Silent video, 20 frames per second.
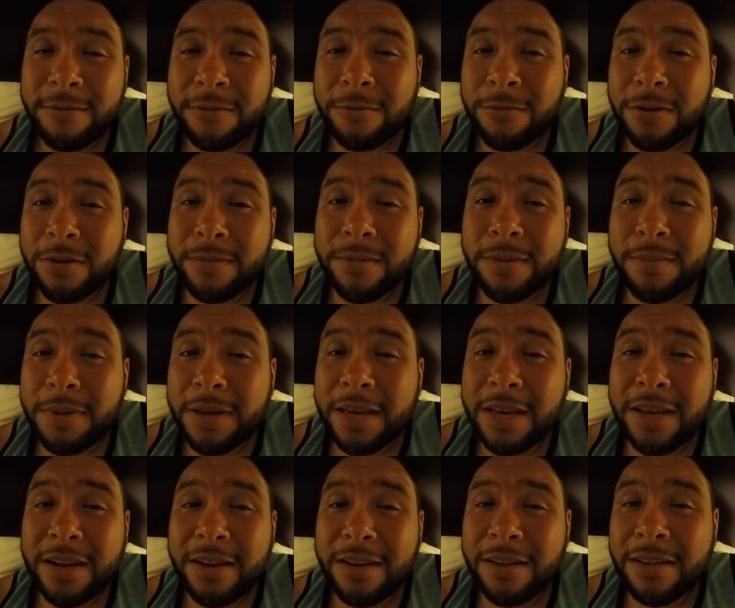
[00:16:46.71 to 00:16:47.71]
for what we
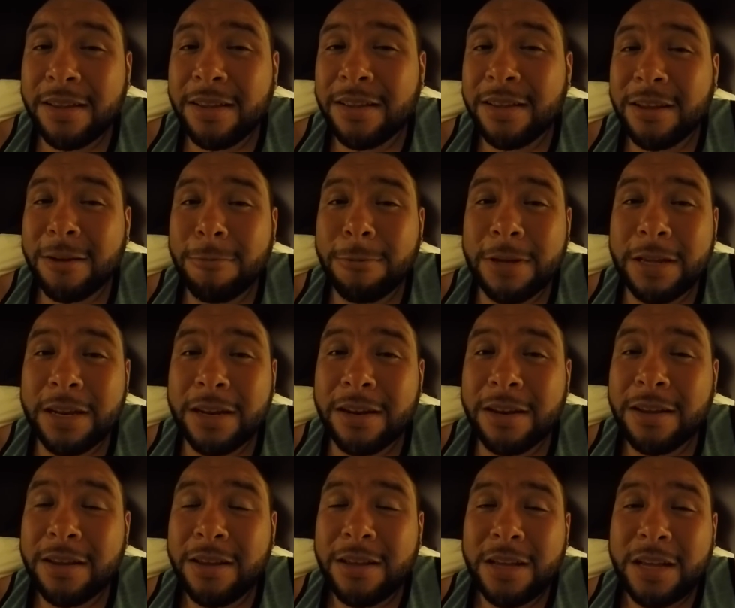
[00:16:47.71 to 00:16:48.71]
paid. I
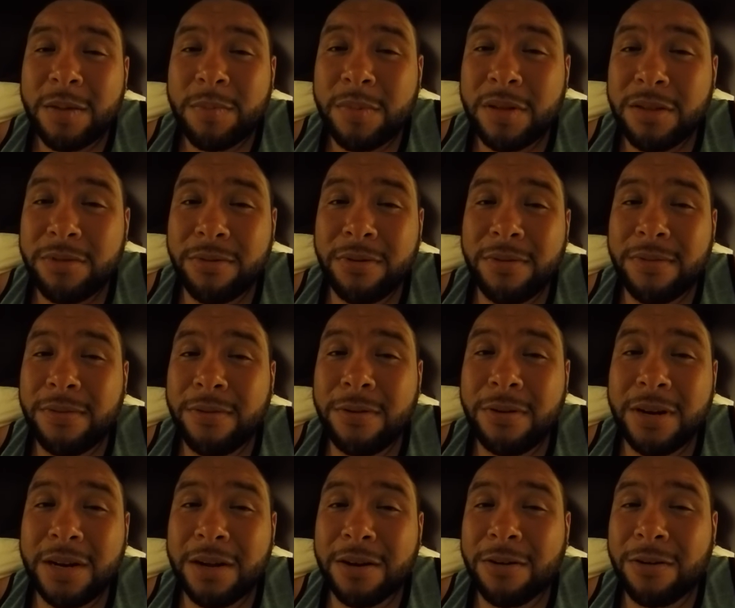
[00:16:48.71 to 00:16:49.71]
mean, between
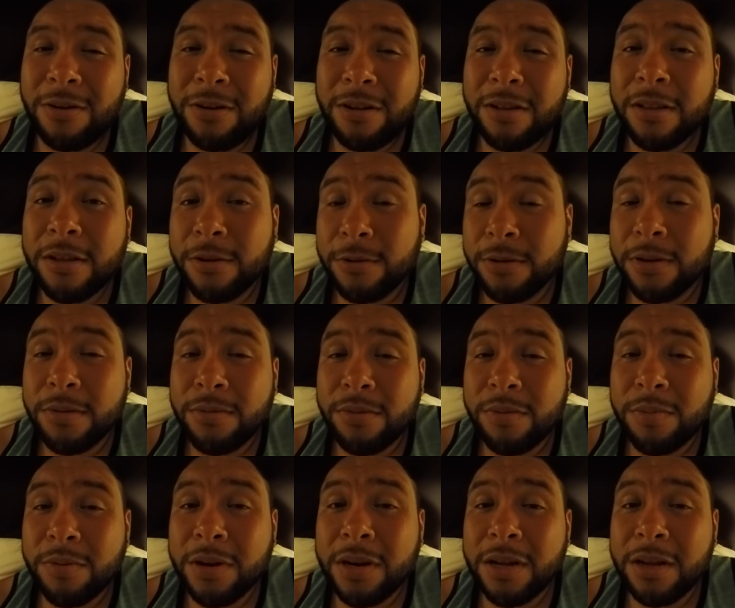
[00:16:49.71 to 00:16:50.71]
food and alcohol alone, it
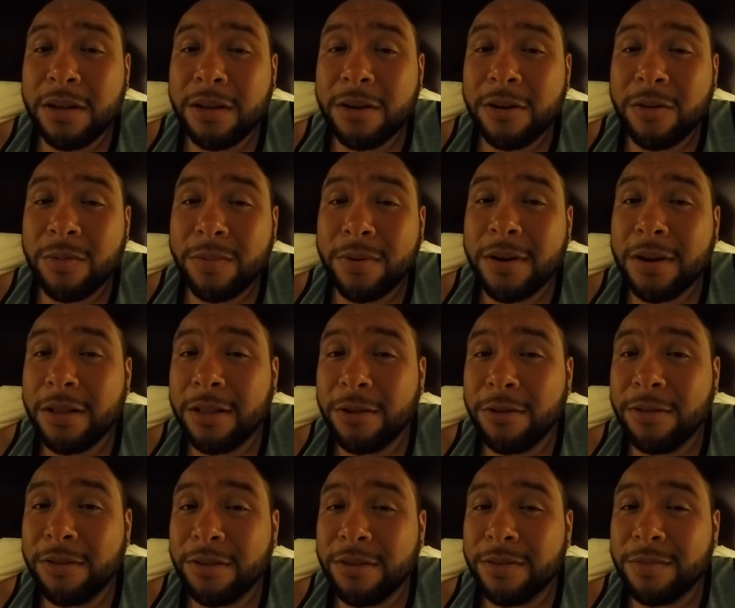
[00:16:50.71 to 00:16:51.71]
was pretty you know pretty
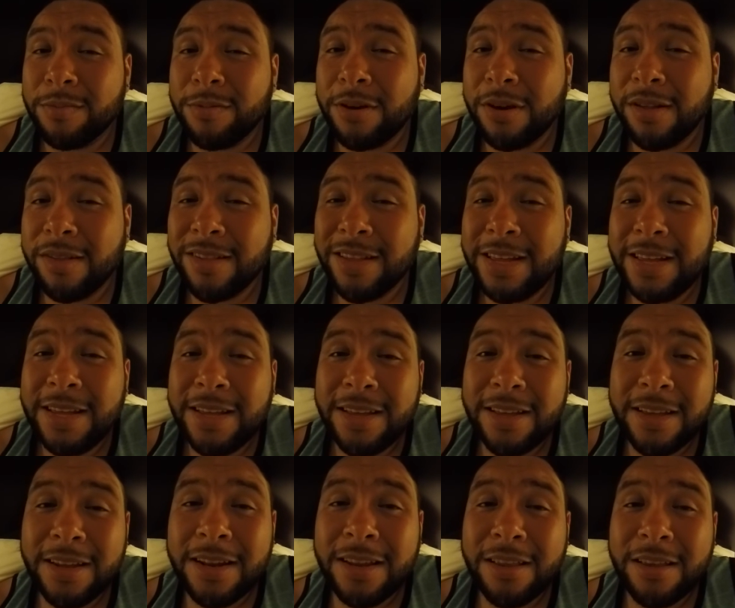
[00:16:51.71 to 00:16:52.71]
close to the price.
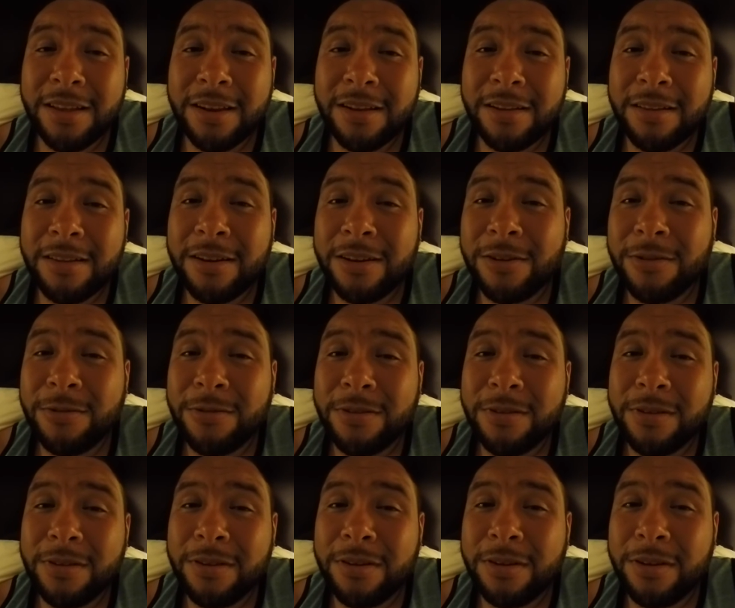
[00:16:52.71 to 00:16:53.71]
And then you had a you know
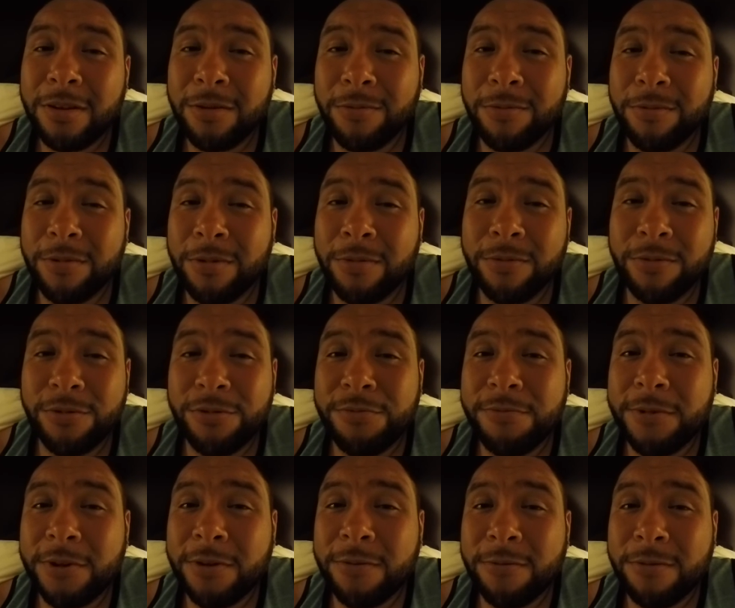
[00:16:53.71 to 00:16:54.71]
a, a
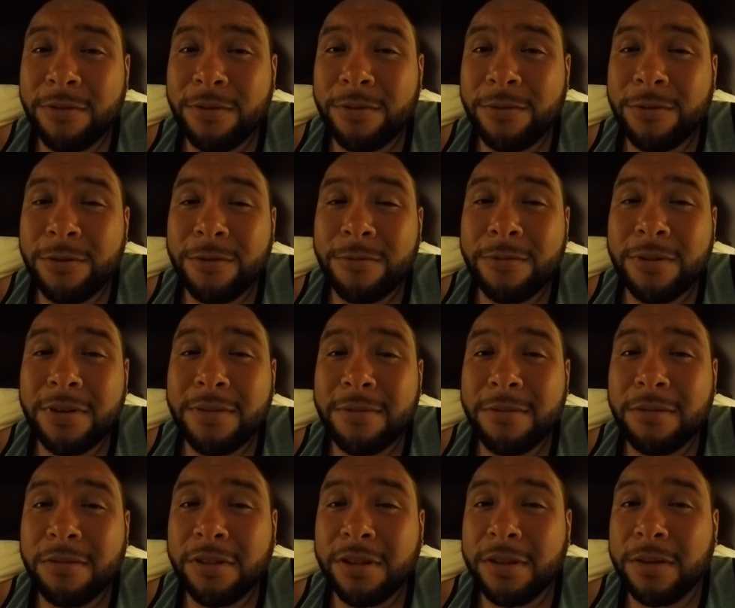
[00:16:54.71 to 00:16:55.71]
room on the resort or
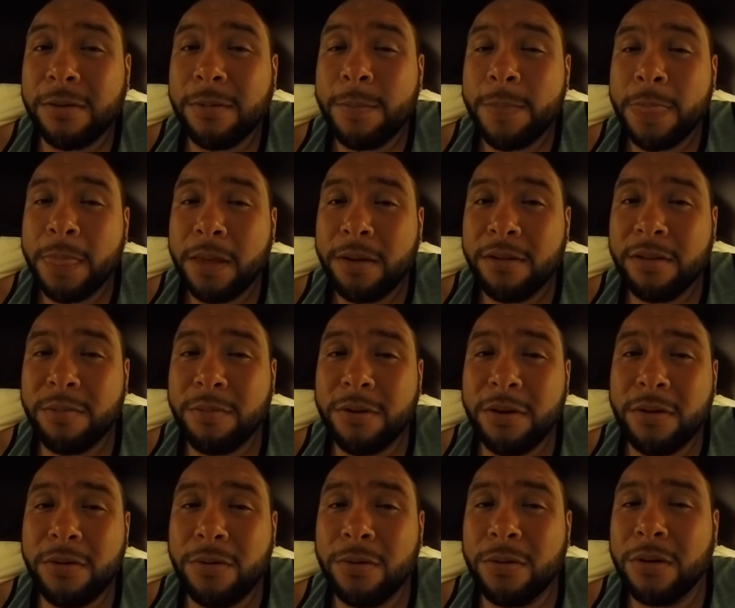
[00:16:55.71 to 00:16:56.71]
whatever, so it's
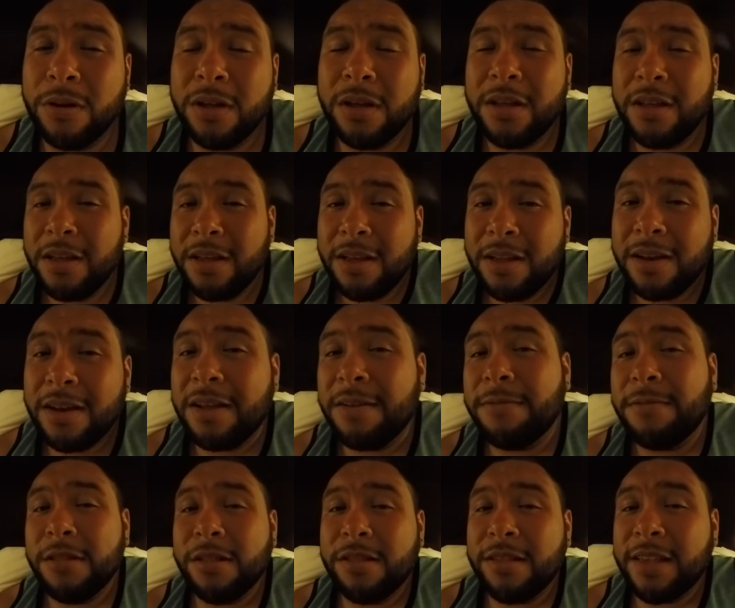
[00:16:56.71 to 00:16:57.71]
pretty cool.
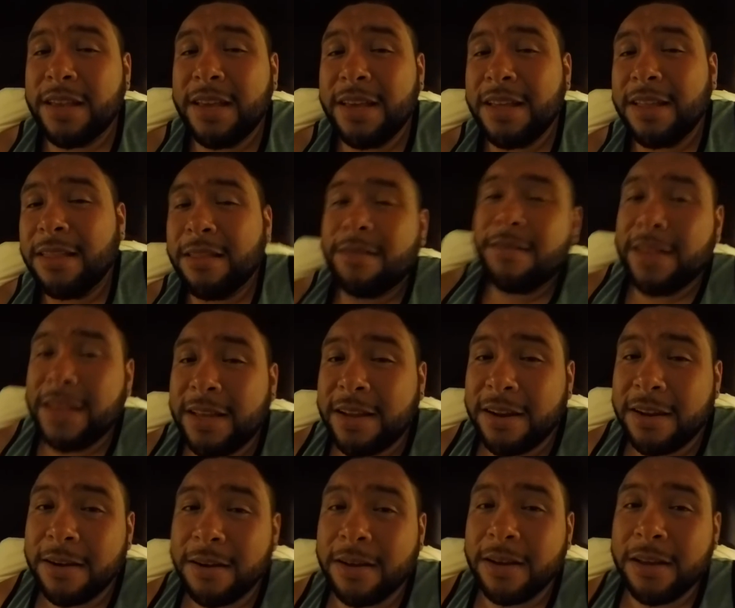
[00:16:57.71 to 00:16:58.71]
Definitely stay
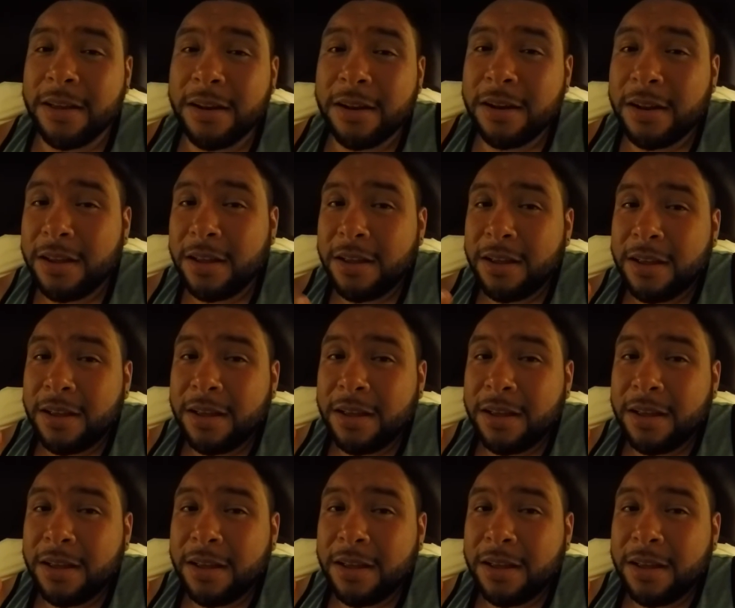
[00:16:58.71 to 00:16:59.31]
staying there again.